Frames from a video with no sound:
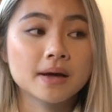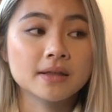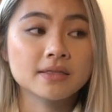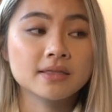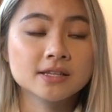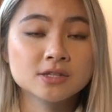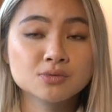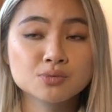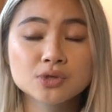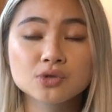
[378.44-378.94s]
But
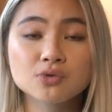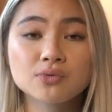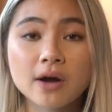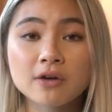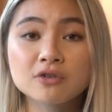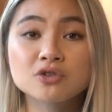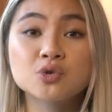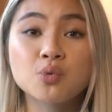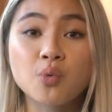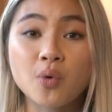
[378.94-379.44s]
this was
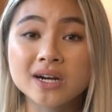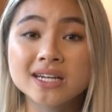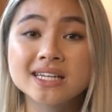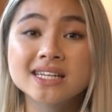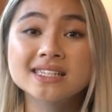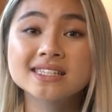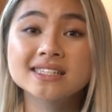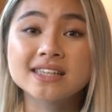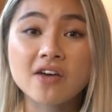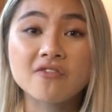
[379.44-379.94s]
around
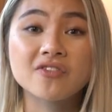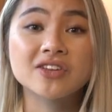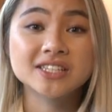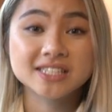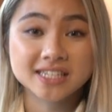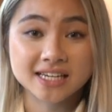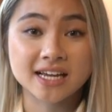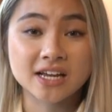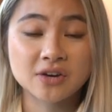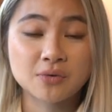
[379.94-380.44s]

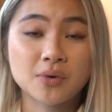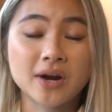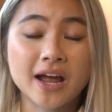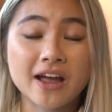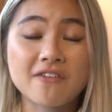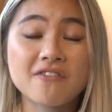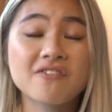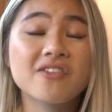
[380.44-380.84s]
2017 when I